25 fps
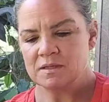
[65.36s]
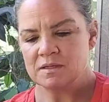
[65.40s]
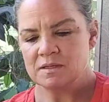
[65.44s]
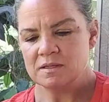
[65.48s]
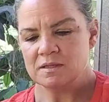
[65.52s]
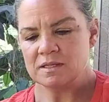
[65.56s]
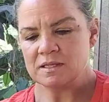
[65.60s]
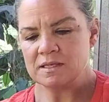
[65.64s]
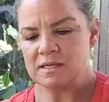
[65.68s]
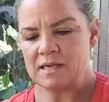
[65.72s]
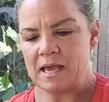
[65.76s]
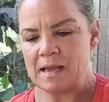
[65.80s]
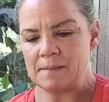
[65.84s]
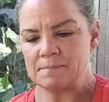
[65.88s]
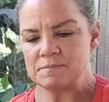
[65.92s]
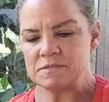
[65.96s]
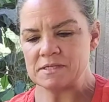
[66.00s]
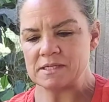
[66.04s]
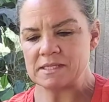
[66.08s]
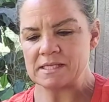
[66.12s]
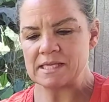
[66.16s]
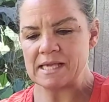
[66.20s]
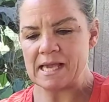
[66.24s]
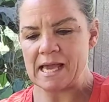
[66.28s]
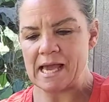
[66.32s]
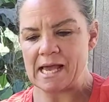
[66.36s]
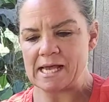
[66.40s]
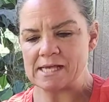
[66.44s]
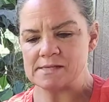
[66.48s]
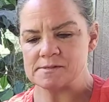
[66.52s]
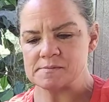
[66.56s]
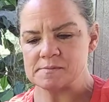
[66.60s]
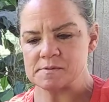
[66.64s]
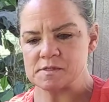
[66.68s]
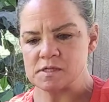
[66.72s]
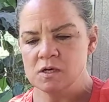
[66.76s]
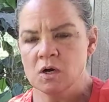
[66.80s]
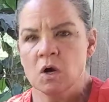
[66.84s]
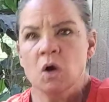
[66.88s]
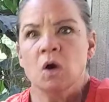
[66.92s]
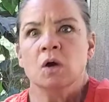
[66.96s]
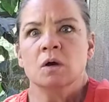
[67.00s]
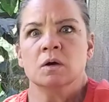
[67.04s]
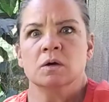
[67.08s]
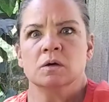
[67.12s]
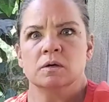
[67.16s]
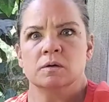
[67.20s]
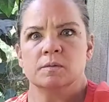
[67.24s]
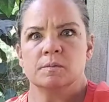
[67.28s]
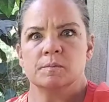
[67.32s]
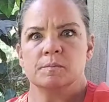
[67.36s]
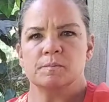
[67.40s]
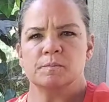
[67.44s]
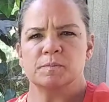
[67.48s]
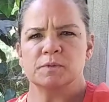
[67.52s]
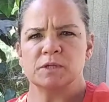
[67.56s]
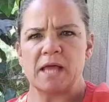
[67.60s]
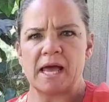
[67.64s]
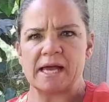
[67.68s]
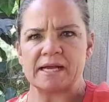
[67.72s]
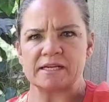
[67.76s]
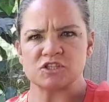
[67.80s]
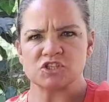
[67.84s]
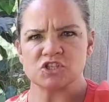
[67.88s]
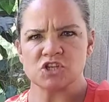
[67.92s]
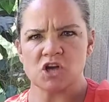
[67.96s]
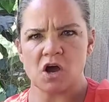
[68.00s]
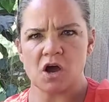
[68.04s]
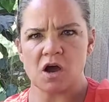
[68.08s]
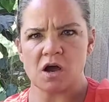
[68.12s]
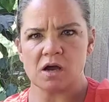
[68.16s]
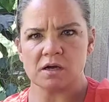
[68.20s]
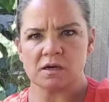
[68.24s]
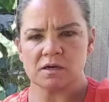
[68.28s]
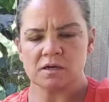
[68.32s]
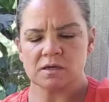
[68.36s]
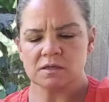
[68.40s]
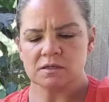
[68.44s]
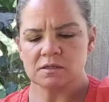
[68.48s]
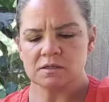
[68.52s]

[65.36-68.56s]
The captain gasped. "Black Dog!"